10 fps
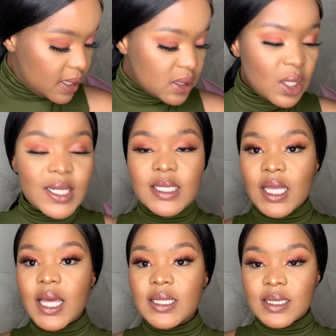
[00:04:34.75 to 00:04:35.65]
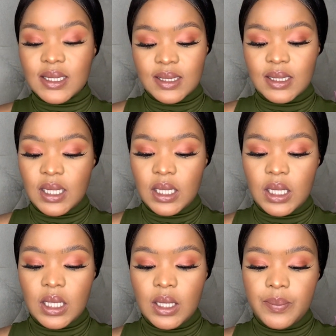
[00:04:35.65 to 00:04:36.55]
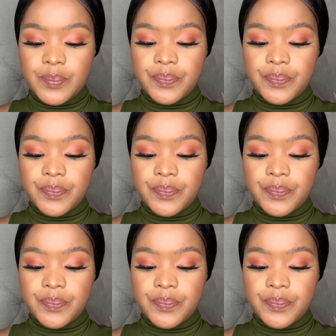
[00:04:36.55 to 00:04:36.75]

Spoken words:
It's not as thick as the